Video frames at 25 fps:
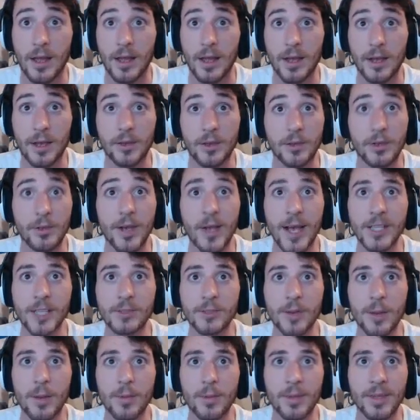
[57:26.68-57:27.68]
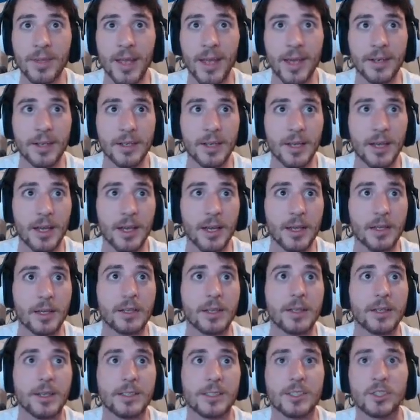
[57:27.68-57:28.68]
You guys remember that
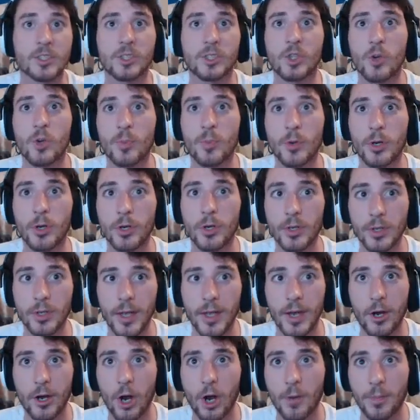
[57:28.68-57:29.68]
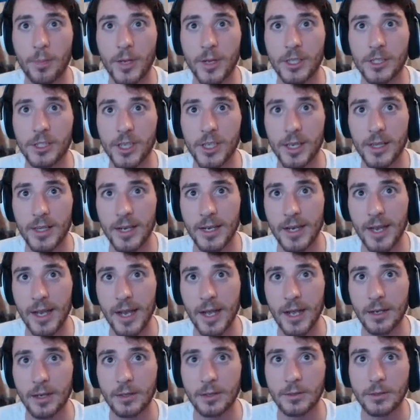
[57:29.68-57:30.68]
that super like RPG that I
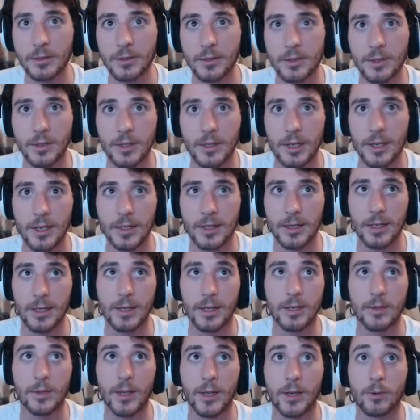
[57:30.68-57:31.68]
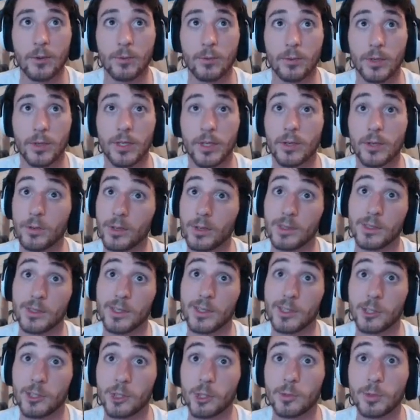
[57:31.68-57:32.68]
had? And then it like really wasn't
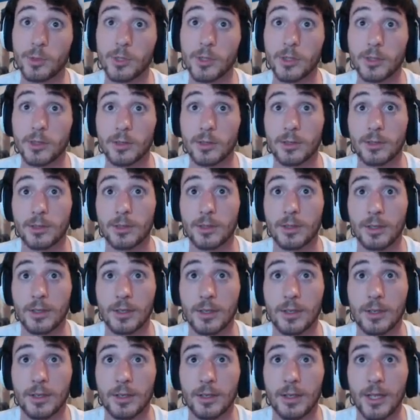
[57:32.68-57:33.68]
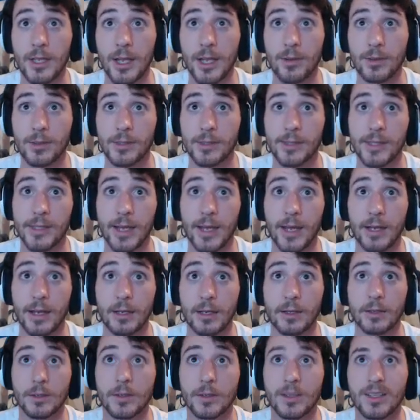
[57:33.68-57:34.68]
that super. That was sad.
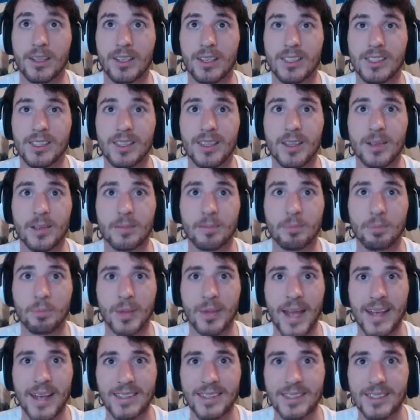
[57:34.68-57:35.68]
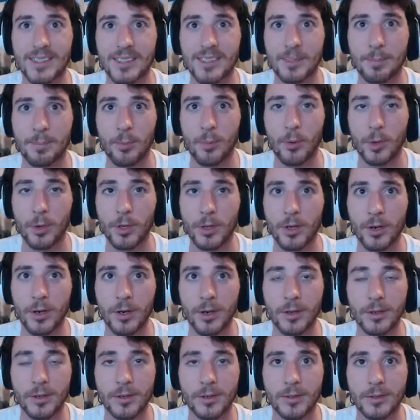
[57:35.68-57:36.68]
It's the plankton support
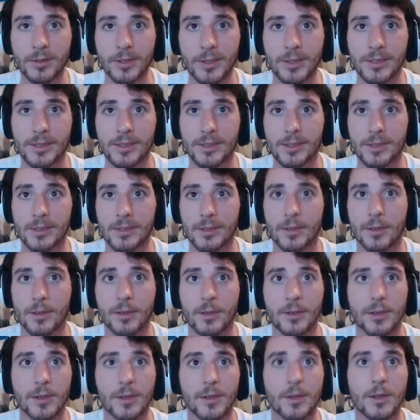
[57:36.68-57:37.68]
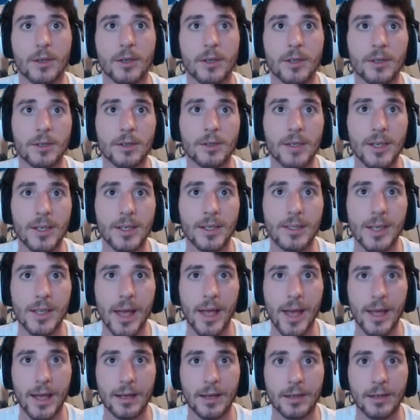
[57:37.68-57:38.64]
yard. It's, who needs that?